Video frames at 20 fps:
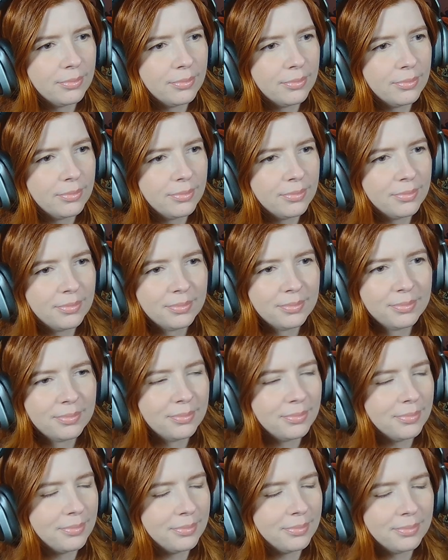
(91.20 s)

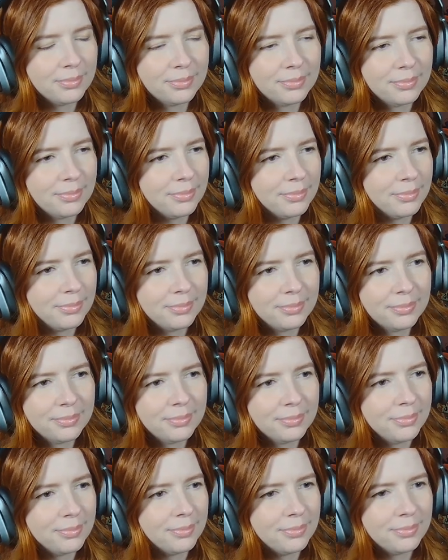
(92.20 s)

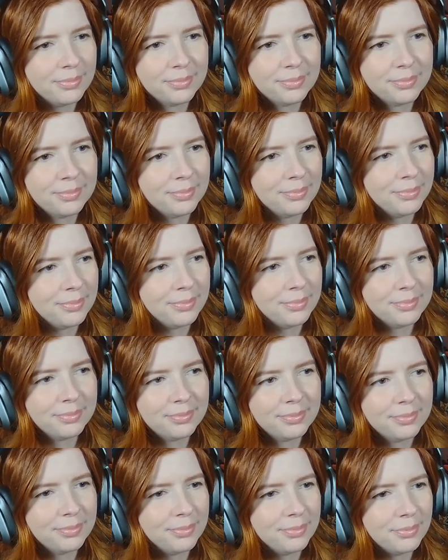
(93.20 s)

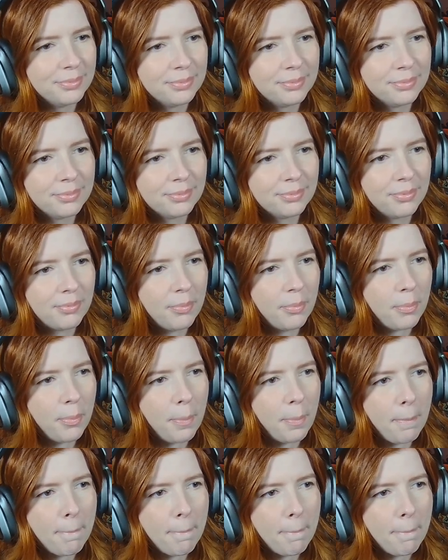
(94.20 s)
Nobody speaks.